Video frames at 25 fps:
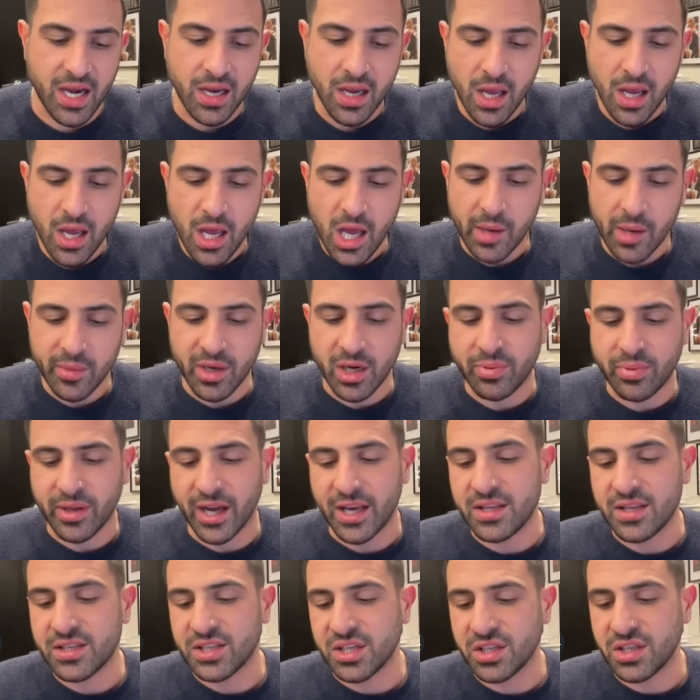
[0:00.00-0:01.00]
I'm going to play
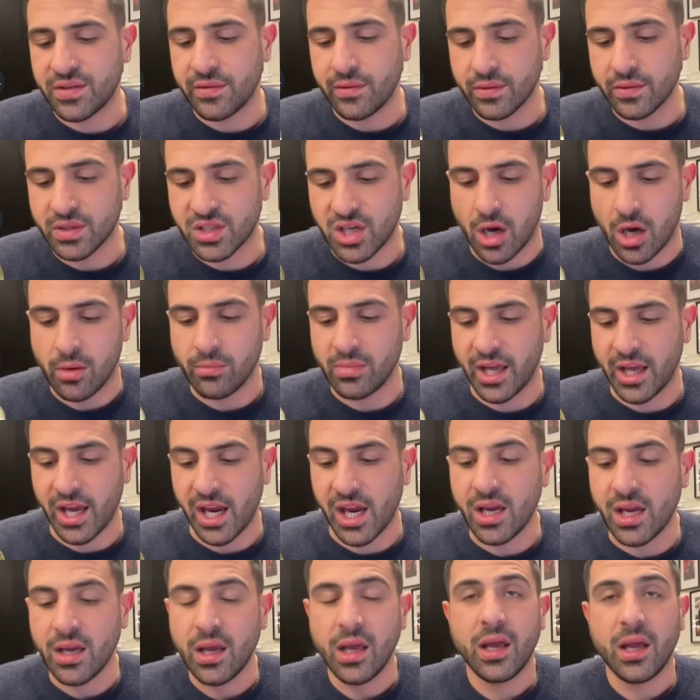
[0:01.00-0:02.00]
this interview with Tom
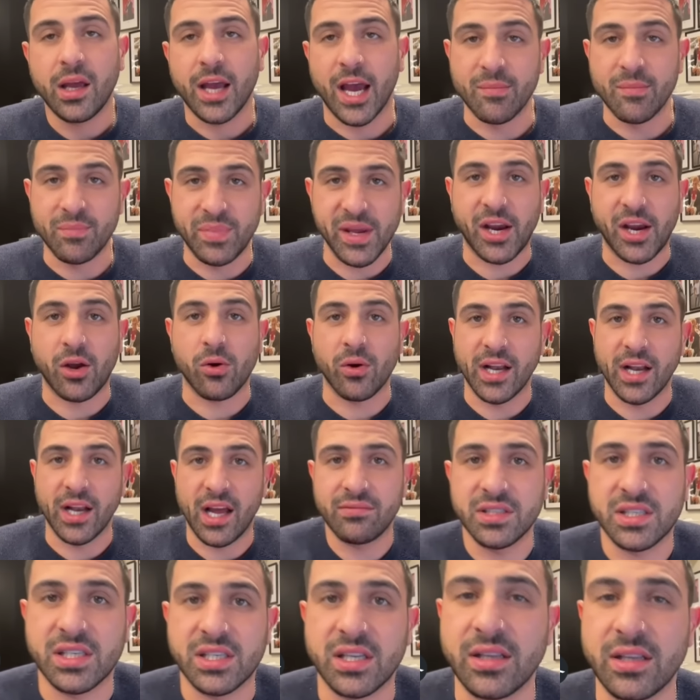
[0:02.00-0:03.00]
Lee and Bitcoin. Have
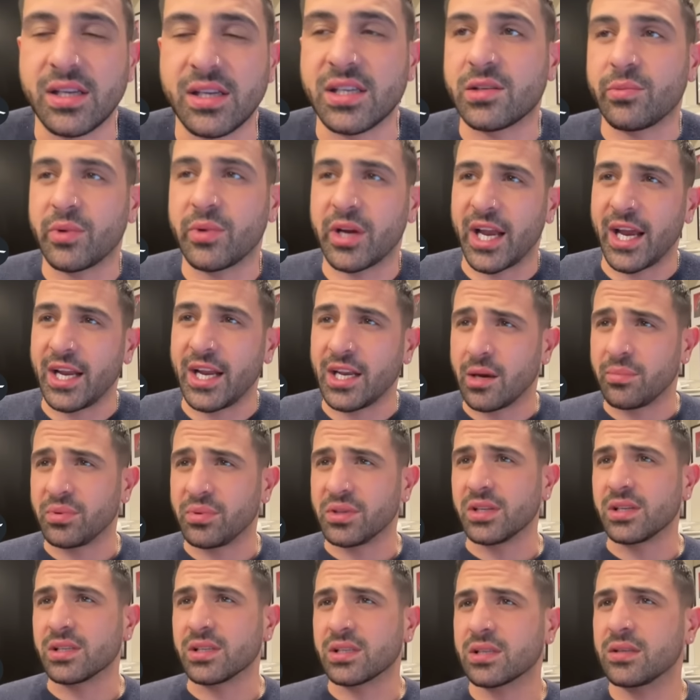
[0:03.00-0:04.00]
a listen to this. We're going to end up
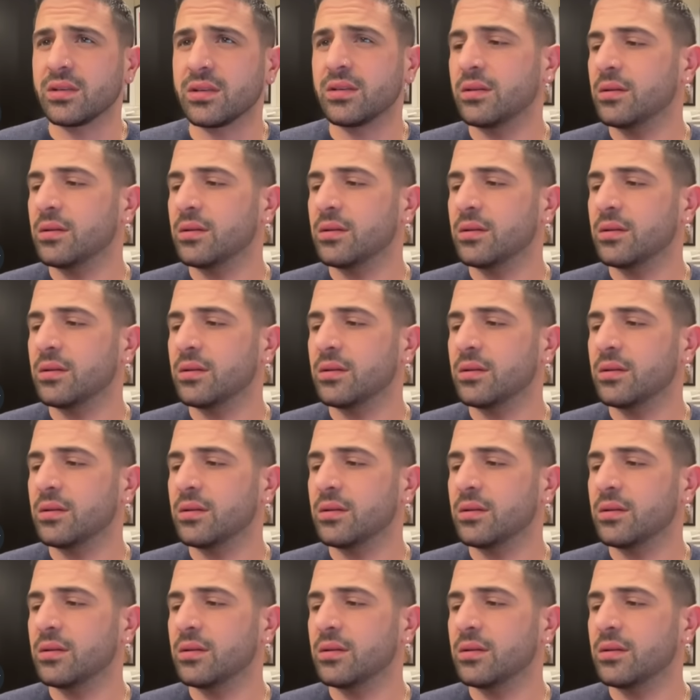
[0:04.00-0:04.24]
on this.